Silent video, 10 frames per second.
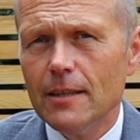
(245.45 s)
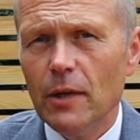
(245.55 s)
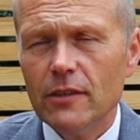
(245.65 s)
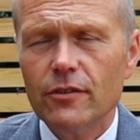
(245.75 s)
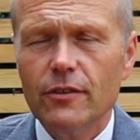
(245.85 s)

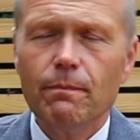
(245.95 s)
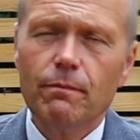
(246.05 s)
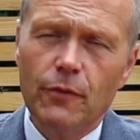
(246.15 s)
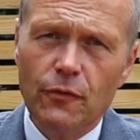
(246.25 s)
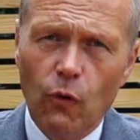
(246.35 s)
But
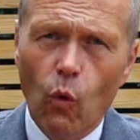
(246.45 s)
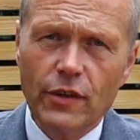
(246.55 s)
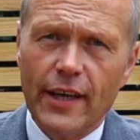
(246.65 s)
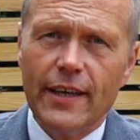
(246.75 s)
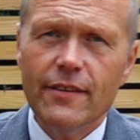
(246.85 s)
for four
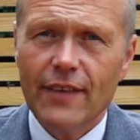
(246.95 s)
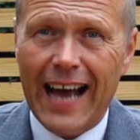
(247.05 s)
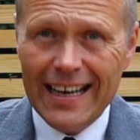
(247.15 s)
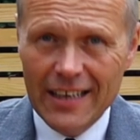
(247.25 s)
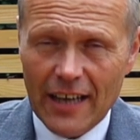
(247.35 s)
days
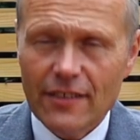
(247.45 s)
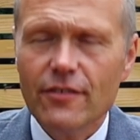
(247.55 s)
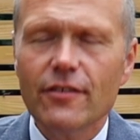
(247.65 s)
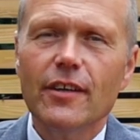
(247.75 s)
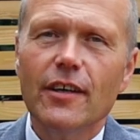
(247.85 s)
and nights,